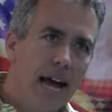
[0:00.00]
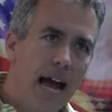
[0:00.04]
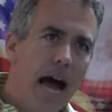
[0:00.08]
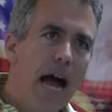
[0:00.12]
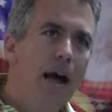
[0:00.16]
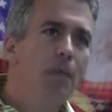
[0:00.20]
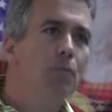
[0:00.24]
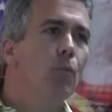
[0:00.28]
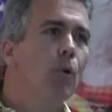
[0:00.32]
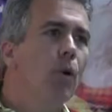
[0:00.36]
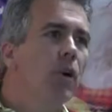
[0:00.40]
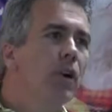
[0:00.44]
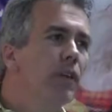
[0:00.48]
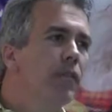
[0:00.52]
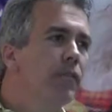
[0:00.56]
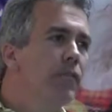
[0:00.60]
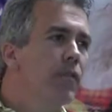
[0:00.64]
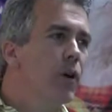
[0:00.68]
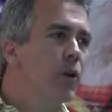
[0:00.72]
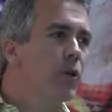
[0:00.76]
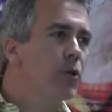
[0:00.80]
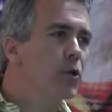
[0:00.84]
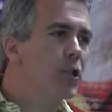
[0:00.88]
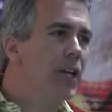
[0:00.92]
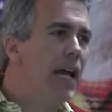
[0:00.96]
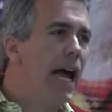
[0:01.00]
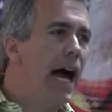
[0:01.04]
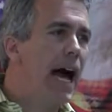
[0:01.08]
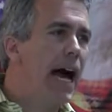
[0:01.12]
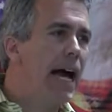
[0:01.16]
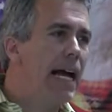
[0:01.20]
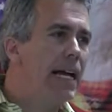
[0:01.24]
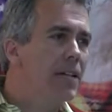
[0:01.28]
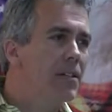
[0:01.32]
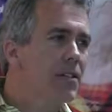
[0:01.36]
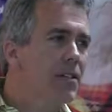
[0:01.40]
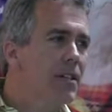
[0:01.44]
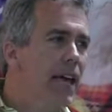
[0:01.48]
I'm one of those
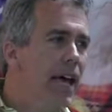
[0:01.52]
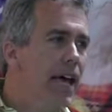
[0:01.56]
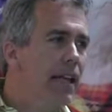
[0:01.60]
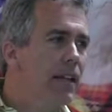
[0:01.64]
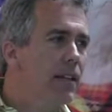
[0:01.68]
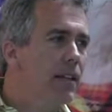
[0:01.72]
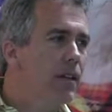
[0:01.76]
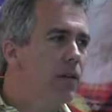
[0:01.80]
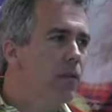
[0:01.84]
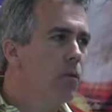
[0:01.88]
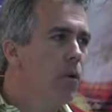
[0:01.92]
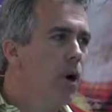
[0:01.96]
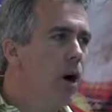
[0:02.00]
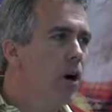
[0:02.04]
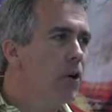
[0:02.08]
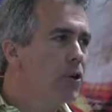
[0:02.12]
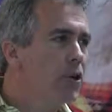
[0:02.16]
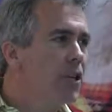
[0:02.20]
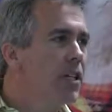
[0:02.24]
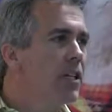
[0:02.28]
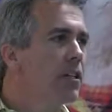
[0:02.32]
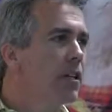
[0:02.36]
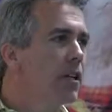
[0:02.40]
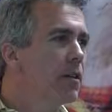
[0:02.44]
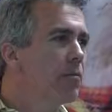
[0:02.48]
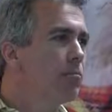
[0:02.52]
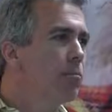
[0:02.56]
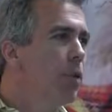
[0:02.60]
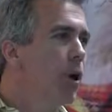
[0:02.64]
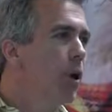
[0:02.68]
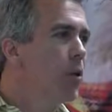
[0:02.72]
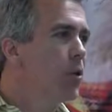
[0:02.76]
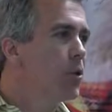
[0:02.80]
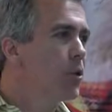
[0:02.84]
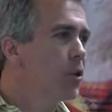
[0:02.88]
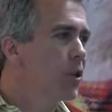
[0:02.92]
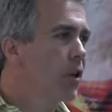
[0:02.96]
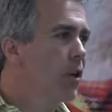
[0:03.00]
guys that the Washington
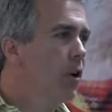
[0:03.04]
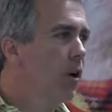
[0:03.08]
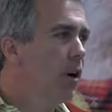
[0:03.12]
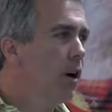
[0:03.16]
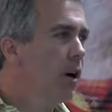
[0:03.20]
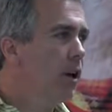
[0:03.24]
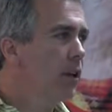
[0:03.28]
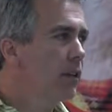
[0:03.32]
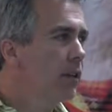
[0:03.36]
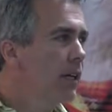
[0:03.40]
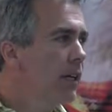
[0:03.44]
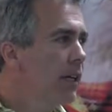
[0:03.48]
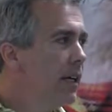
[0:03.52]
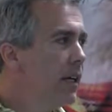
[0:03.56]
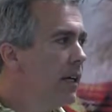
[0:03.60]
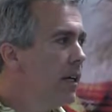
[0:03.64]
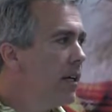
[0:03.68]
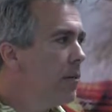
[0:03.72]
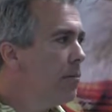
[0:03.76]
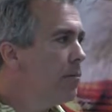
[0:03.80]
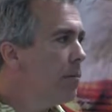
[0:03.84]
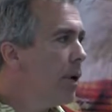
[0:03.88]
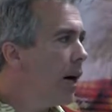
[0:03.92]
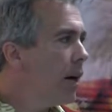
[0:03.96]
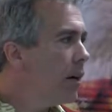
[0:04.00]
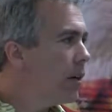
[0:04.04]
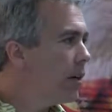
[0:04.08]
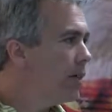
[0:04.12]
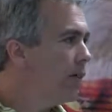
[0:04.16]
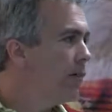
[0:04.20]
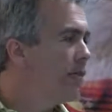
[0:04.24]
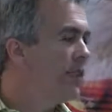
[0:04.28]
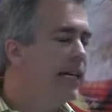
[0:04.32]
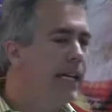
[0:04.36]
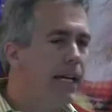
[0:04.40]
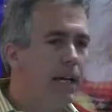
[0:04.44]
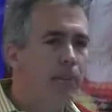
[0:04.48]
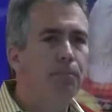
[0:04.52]
Post called part
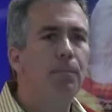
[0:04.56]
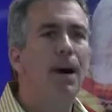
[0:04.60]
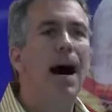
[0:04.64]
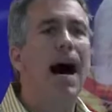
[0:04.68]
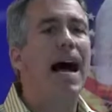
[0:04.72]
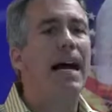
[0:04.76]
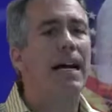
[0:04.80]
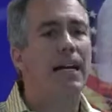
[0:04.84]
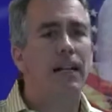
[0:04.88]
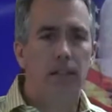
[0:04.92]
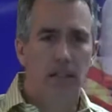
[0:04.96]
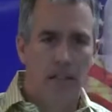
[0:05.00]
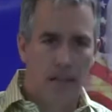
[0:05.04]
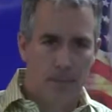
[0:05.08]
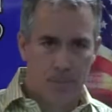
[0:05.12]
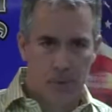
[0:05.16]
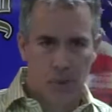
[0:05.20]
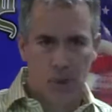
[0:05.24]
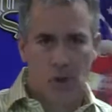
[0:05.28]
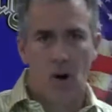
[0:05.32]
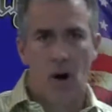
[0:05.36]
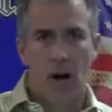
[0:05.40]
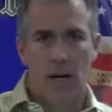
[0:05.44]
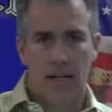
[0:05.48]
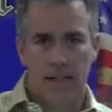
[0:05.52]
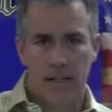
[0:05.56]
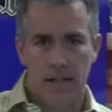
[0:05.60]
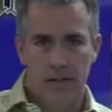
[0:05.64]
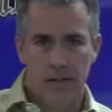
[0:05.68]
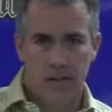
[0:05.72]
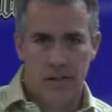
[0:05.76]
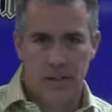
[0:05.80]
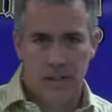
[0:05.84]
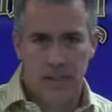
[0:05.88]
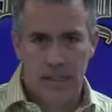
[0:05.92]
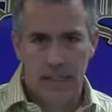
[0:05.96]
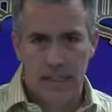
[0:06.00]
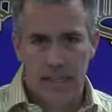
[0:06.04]
of the apocalypse
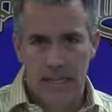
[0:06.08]
caucus.